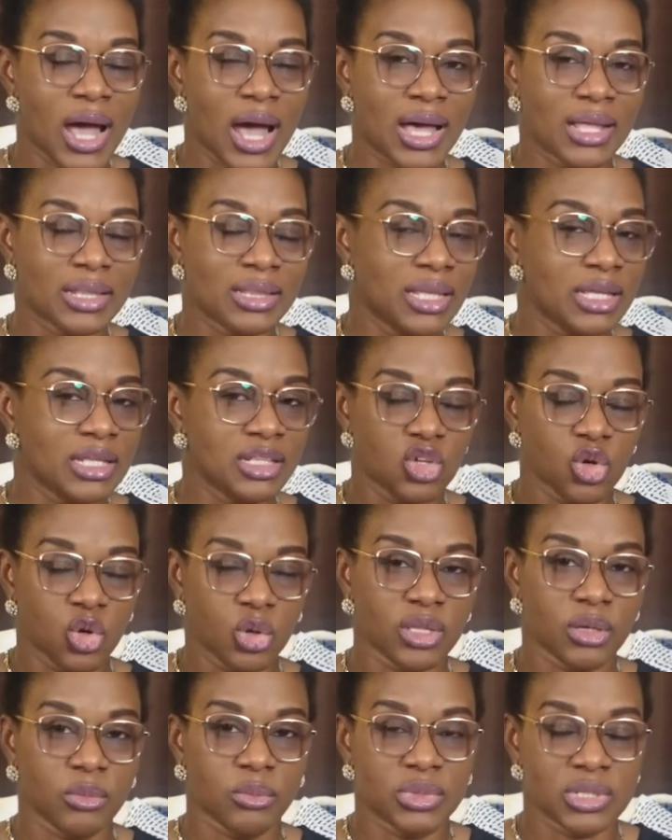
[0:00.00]
and then the
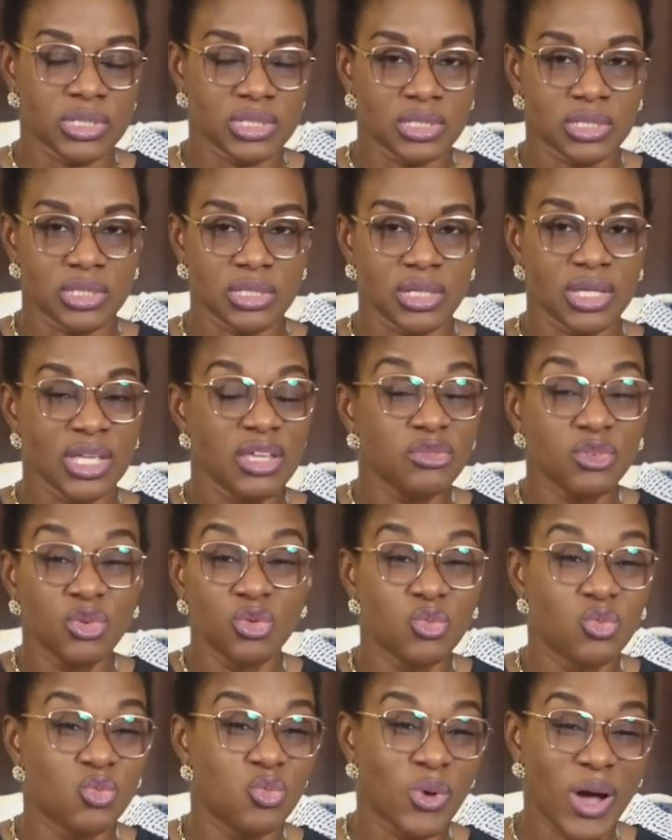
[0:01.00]
other person, even
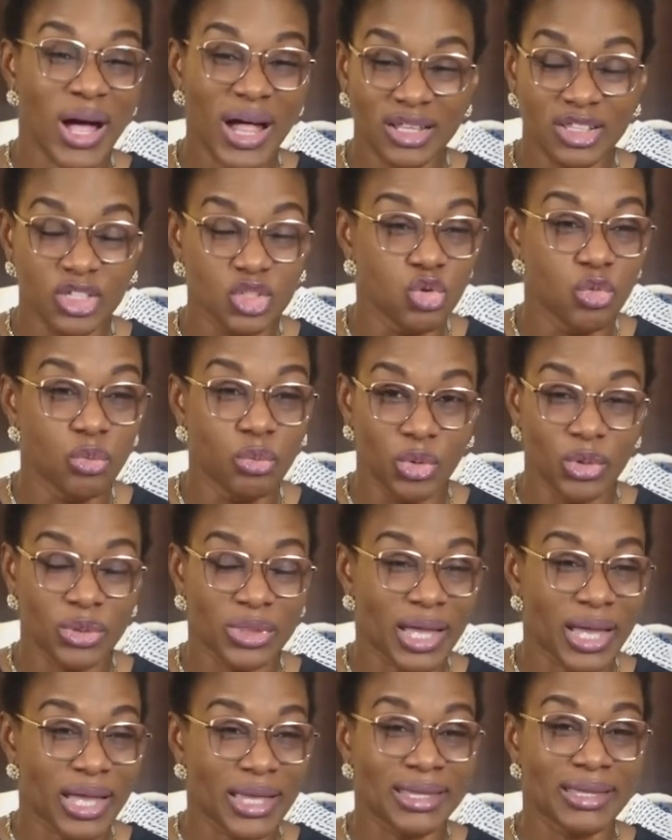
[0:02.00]
while you both
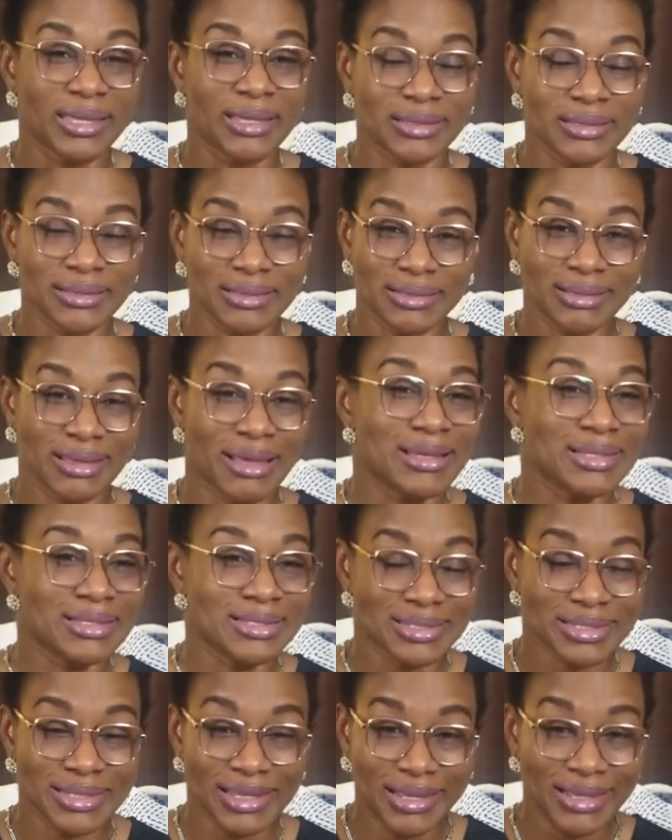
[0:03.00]
are here,
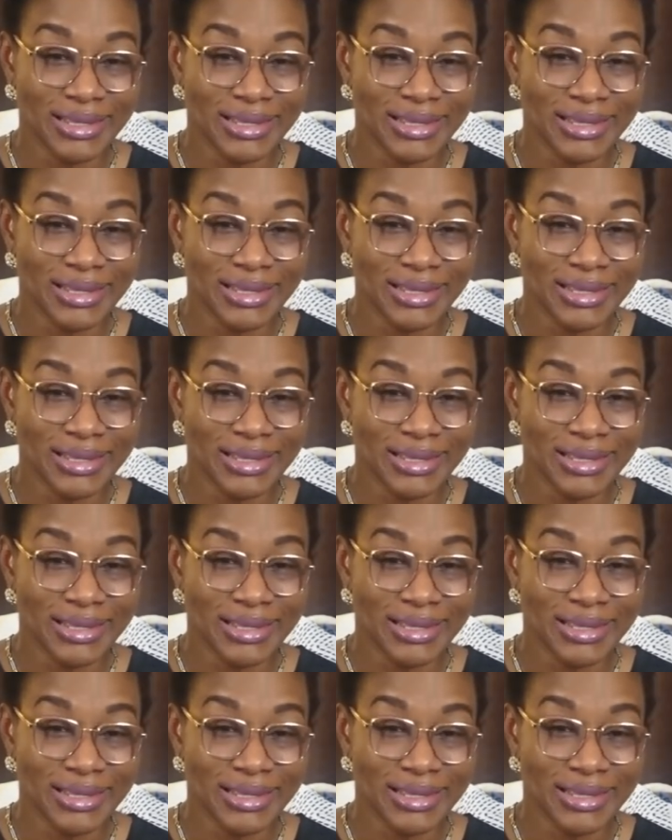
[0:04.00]
guys,